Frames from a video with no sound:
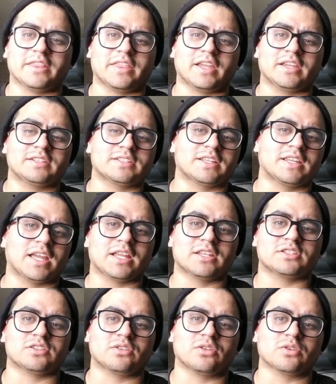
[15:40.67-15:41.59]
Thanks
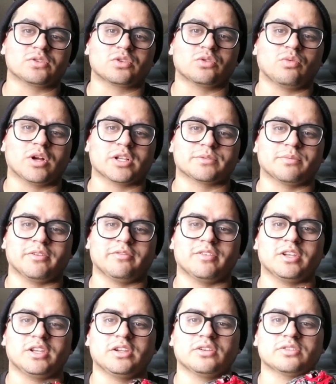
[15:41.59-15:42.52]
again to those who watch my
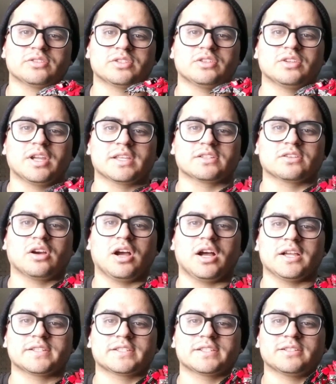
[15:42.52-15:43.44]
videos. You guys are
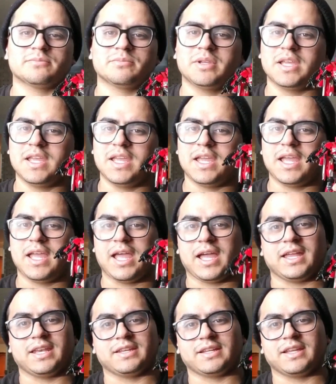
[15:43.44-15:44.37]
awesome.
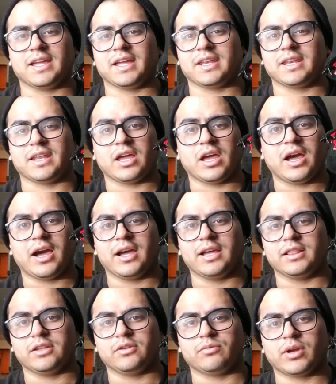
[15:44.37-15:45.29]
And again,
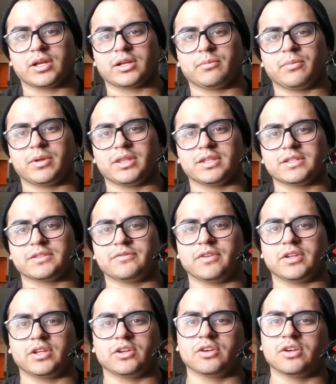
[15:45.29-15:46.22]
highly recommend this
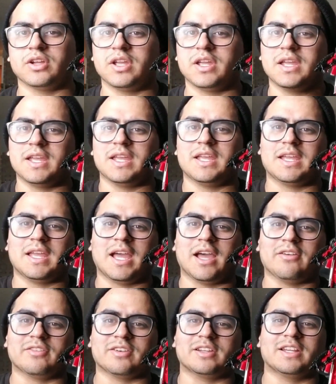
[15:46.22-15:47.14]
figure.
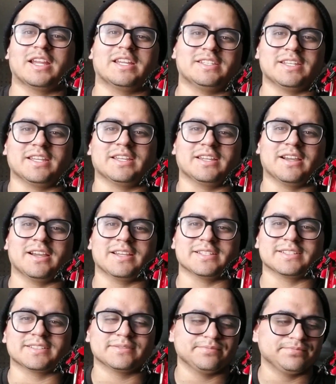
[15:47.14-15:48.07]
Have a great day,
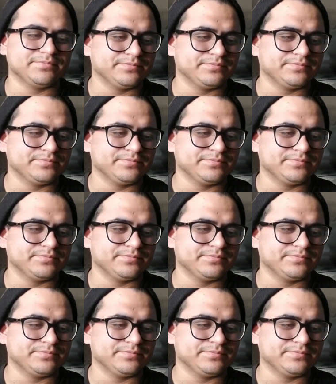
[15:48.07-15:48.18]
guys.